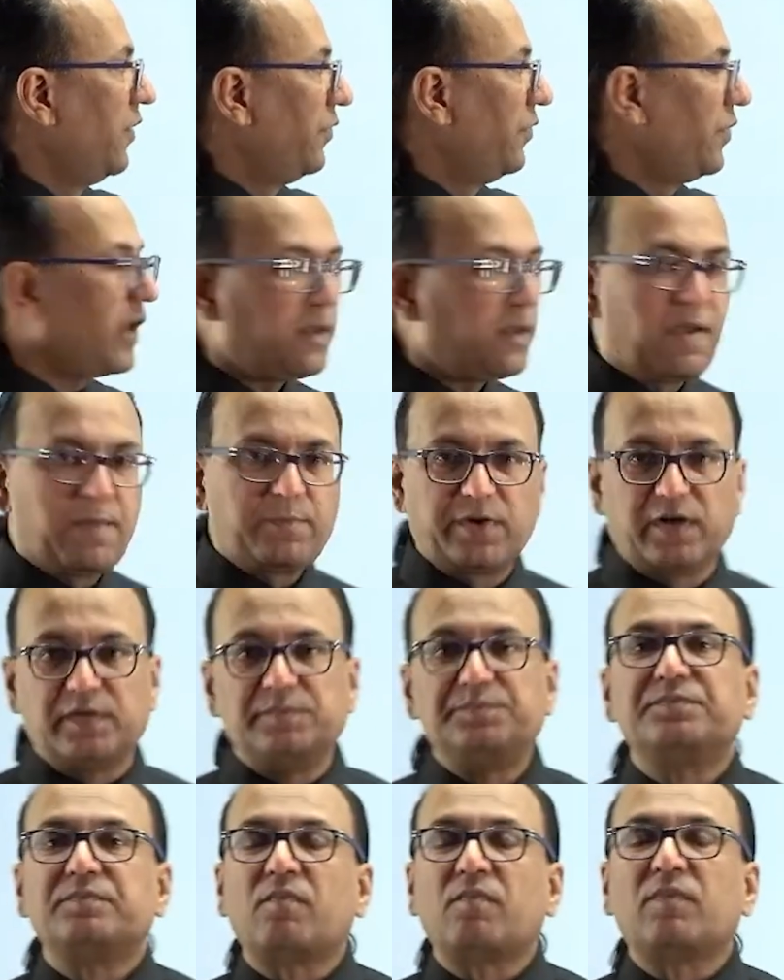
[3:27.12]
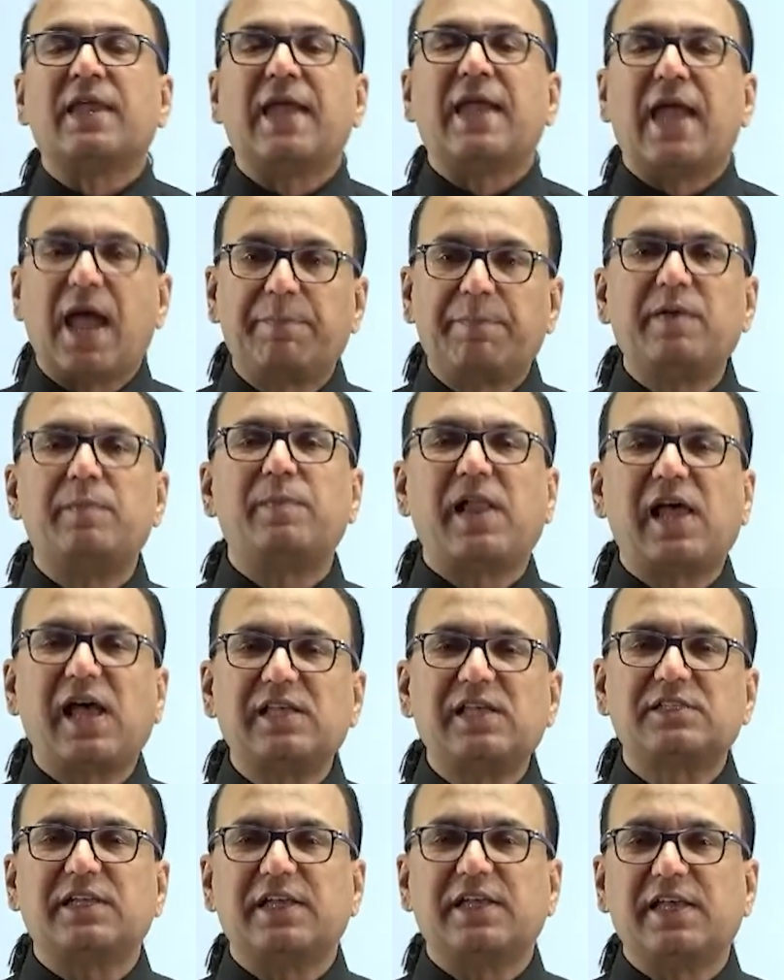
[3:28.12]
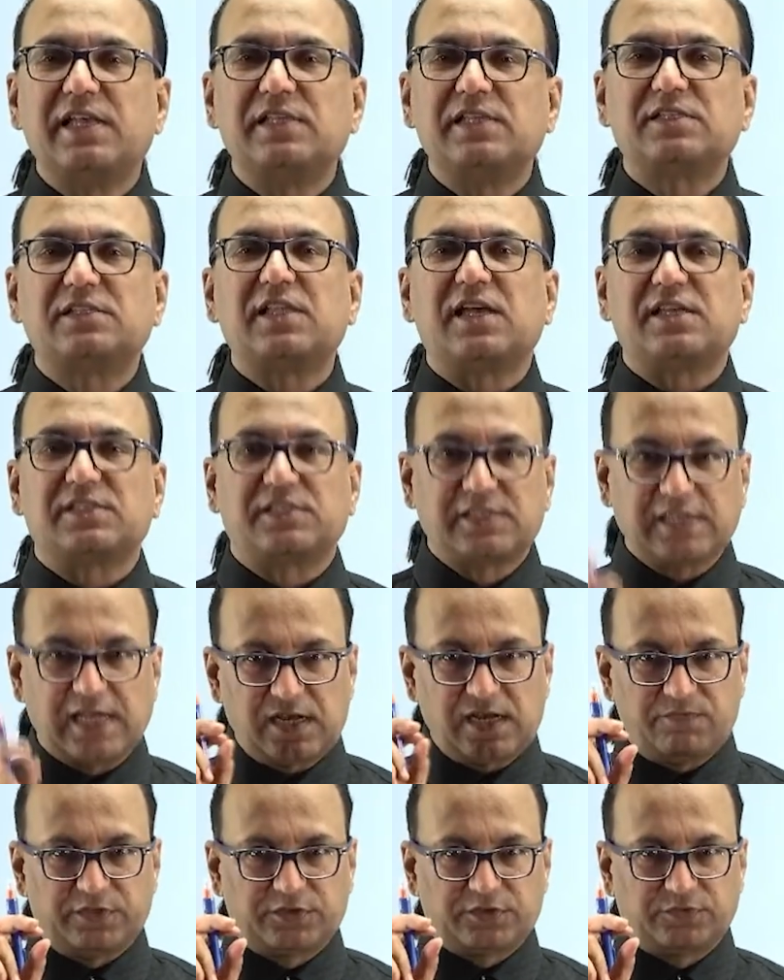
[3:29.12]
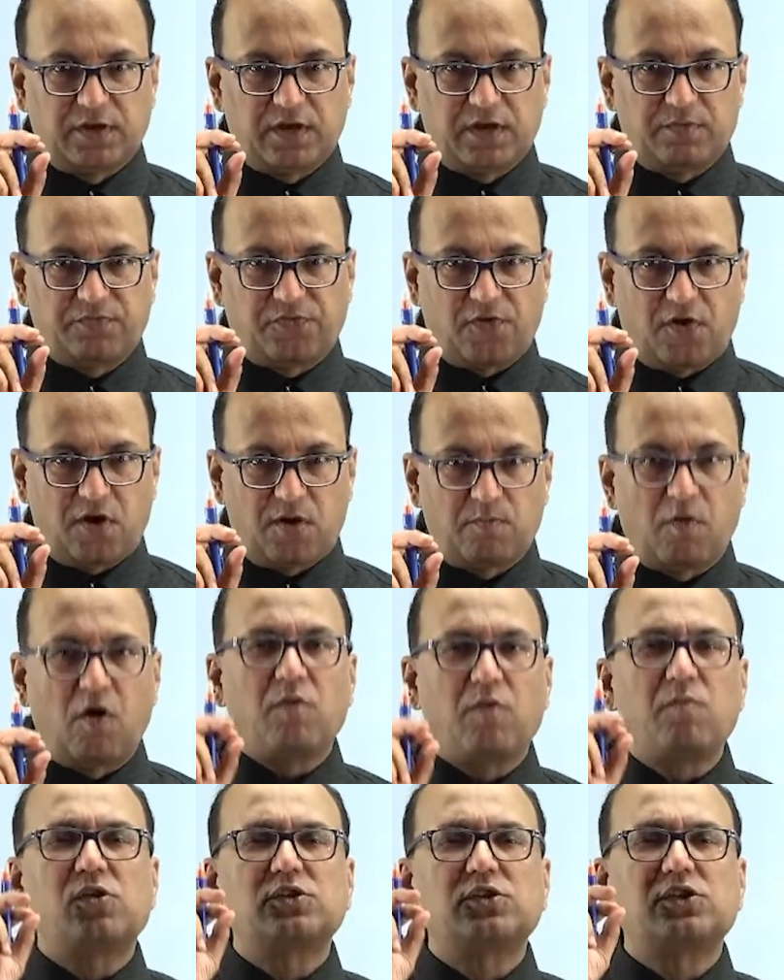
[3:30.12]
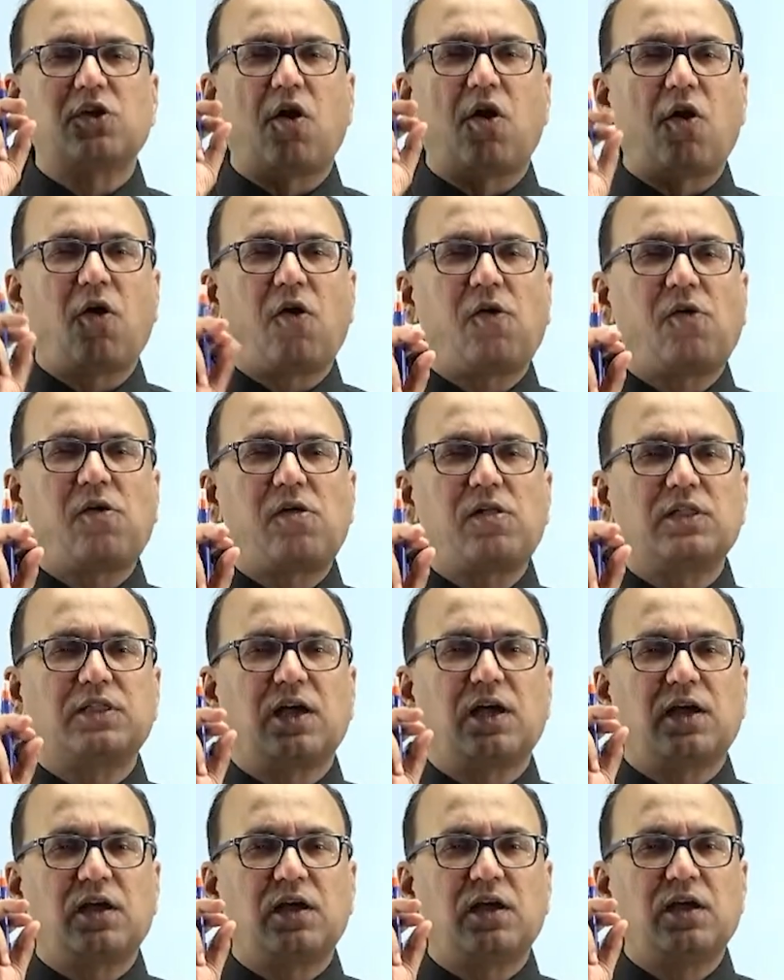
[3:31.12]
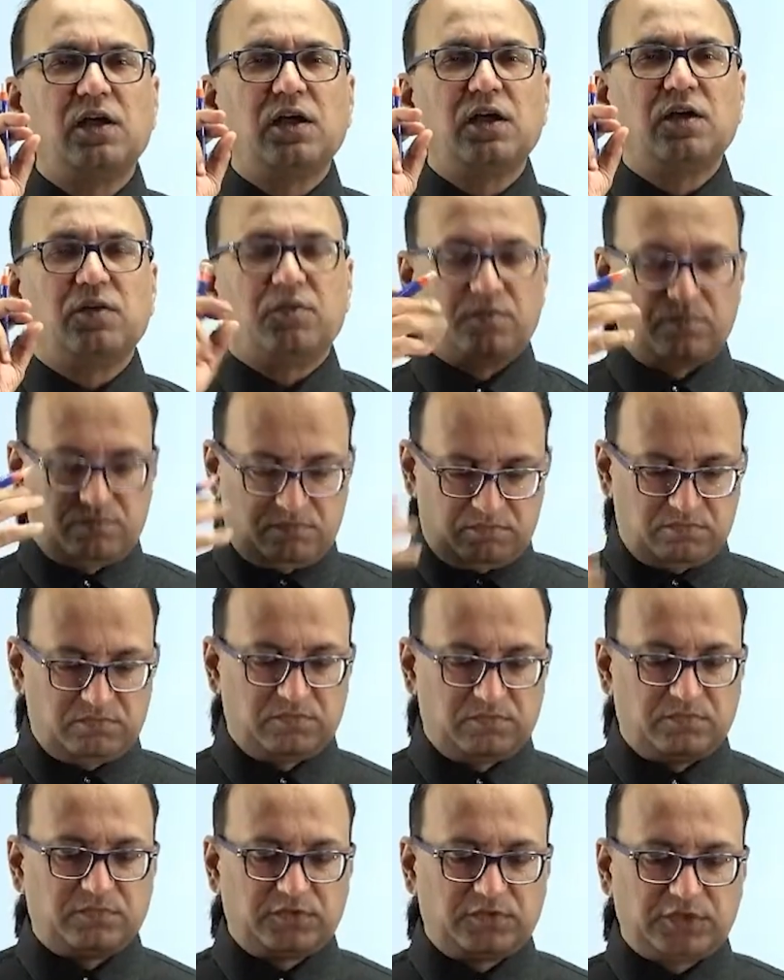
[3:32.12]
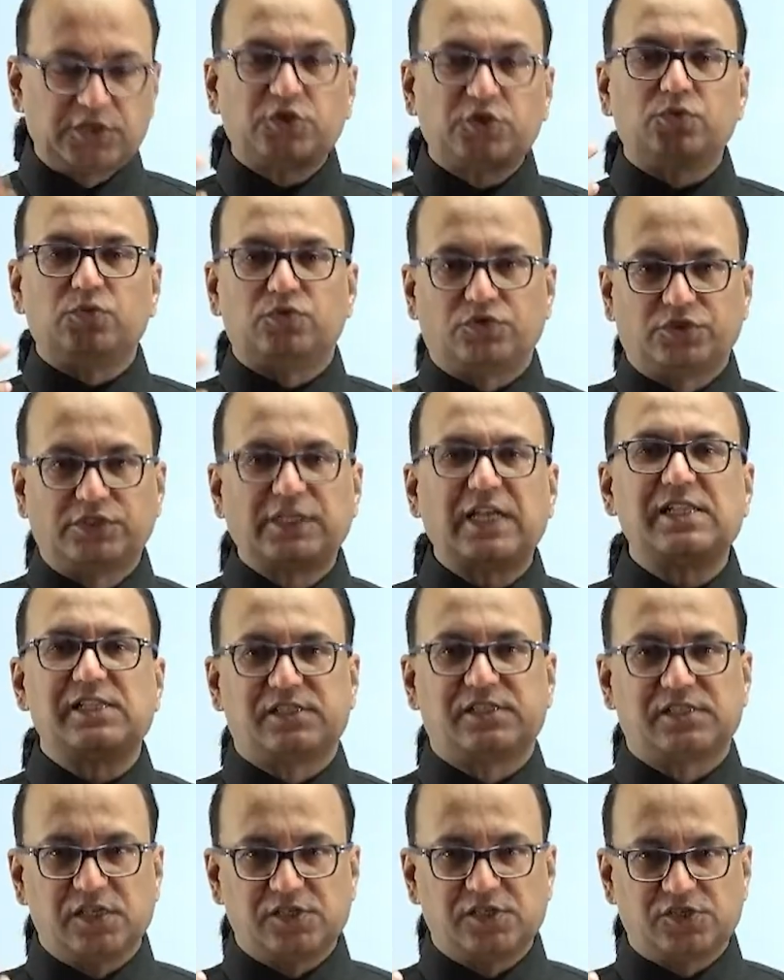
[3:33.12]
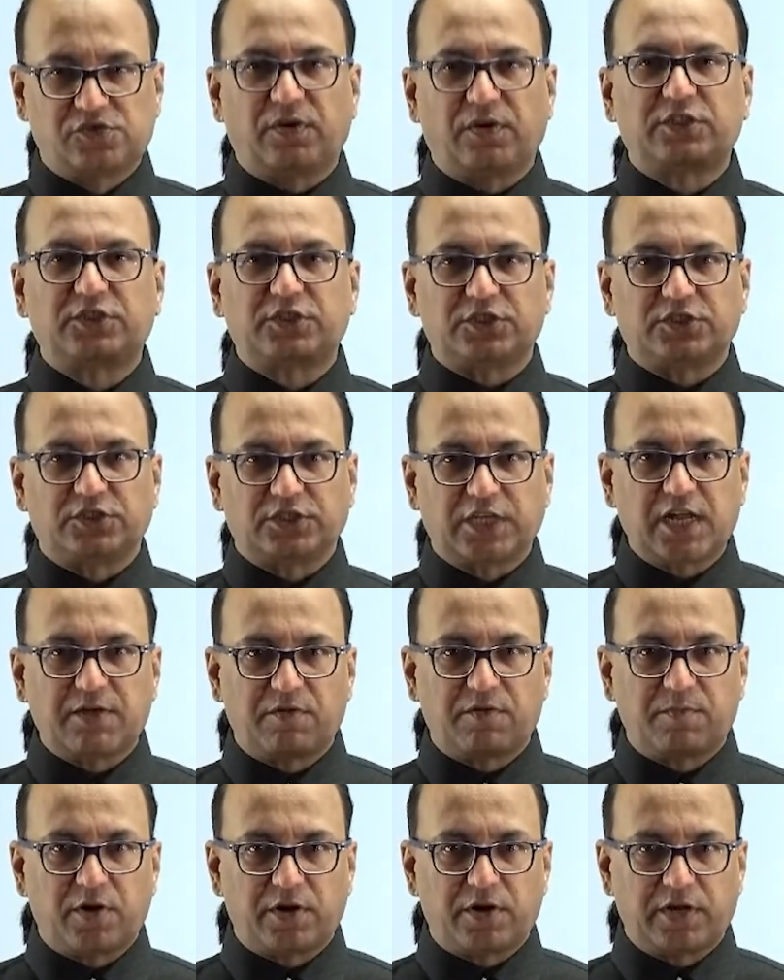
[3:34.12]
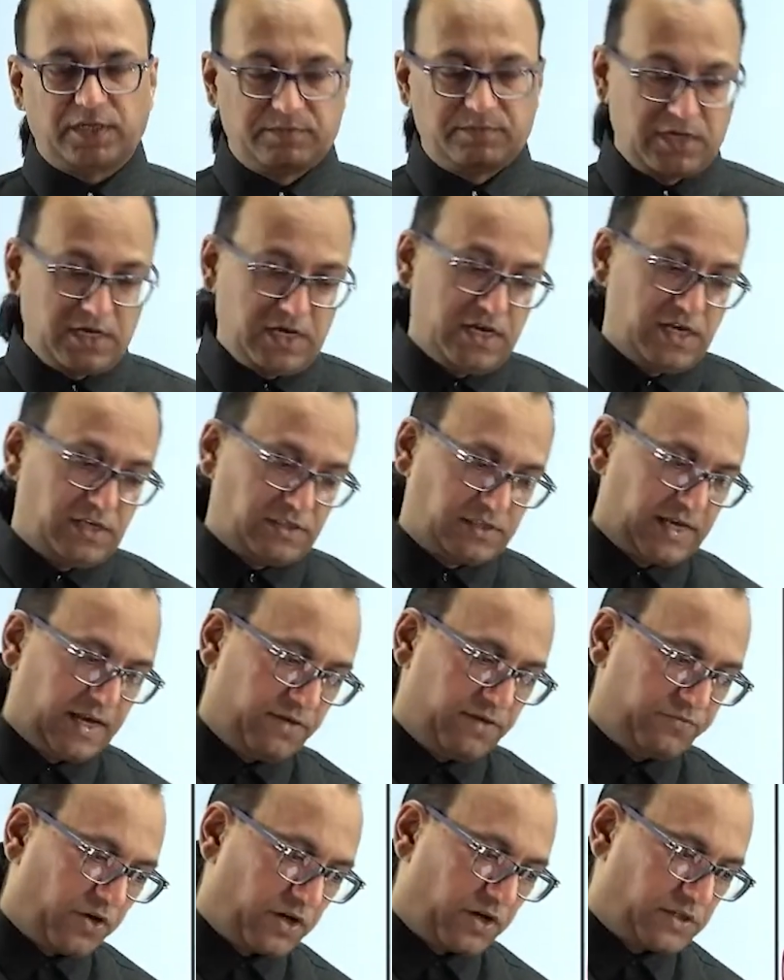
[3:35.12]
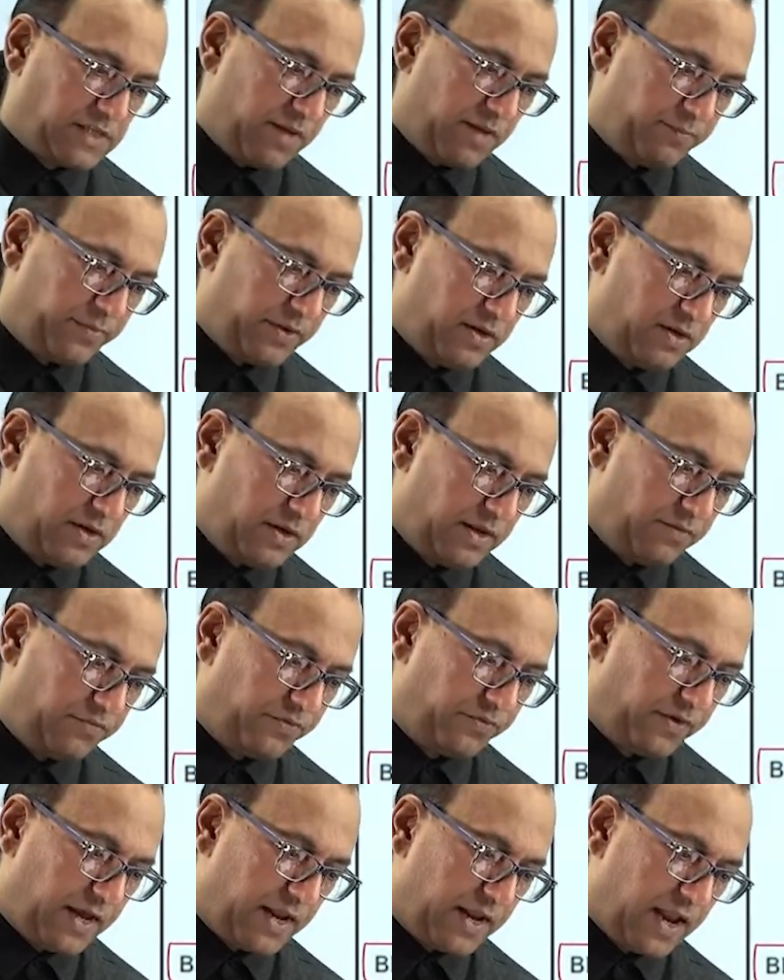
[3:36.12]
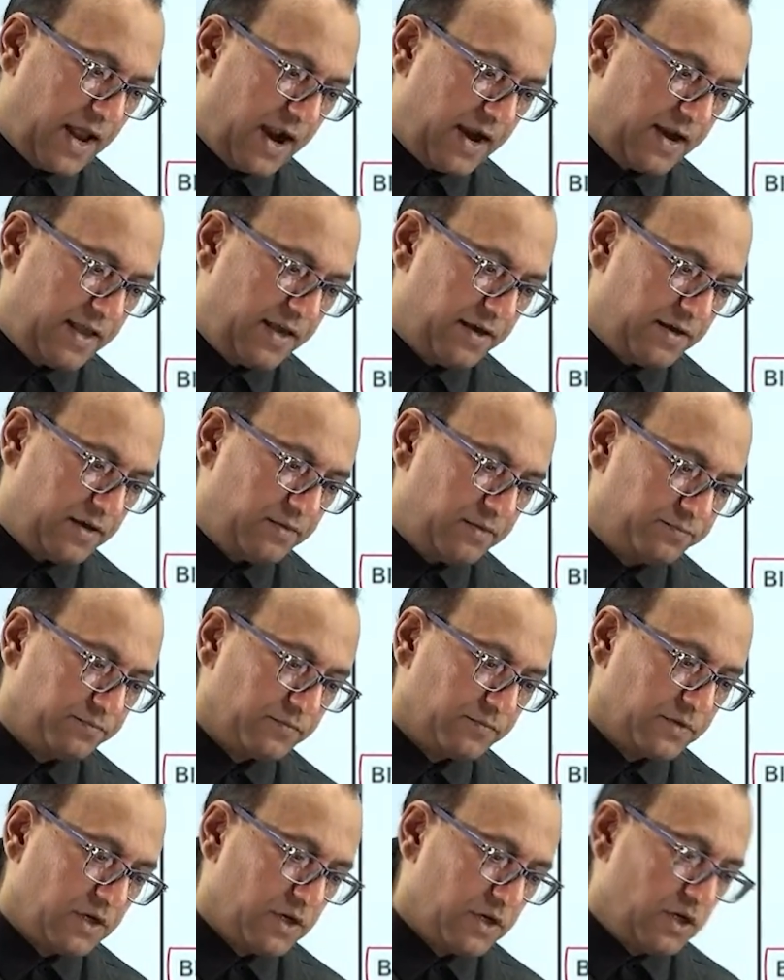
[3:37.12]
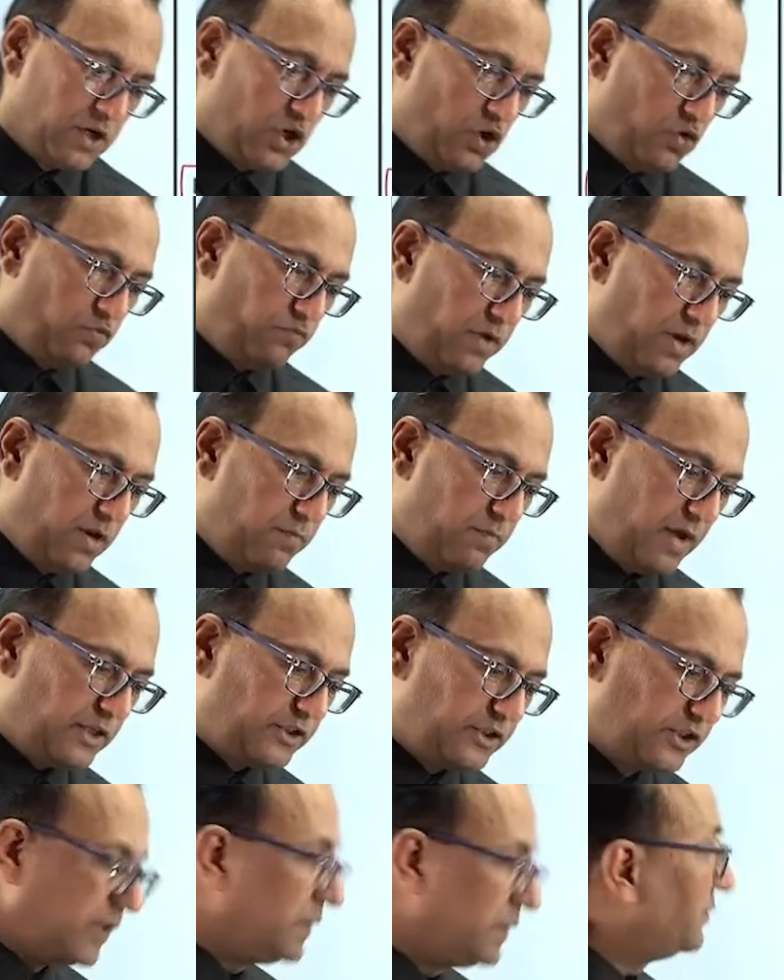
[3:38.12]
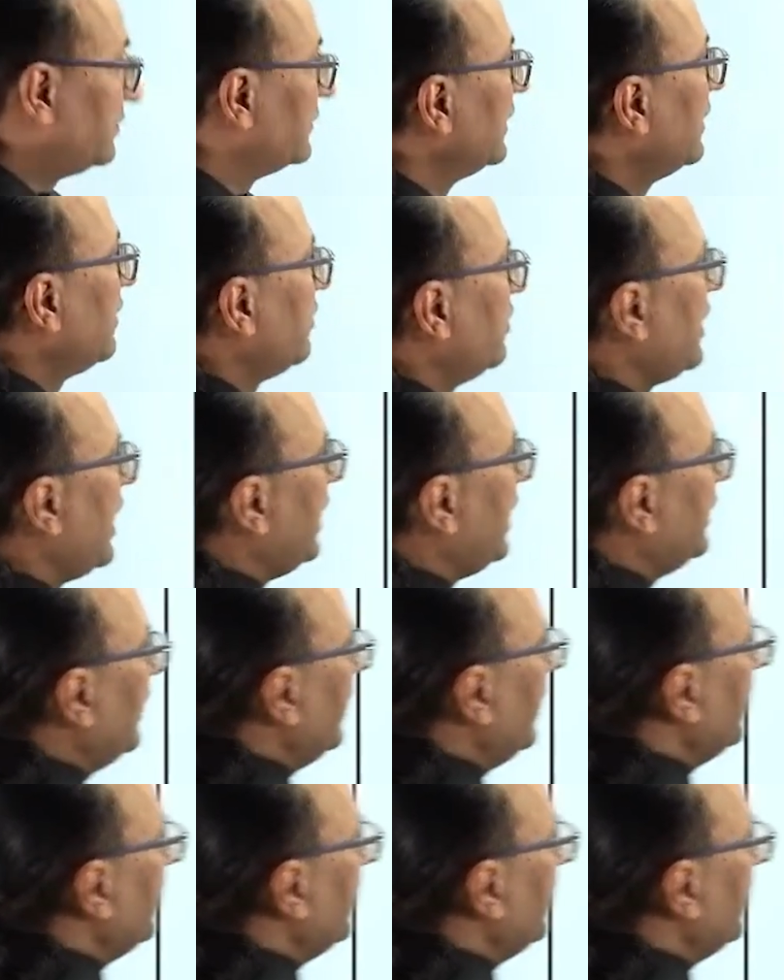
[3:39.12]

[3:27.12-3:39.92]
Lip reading: Now remember, epiblast is the cell which will form almost all the tissue, cells, structures in our body. Say for example, if we can add here, we'll mention that it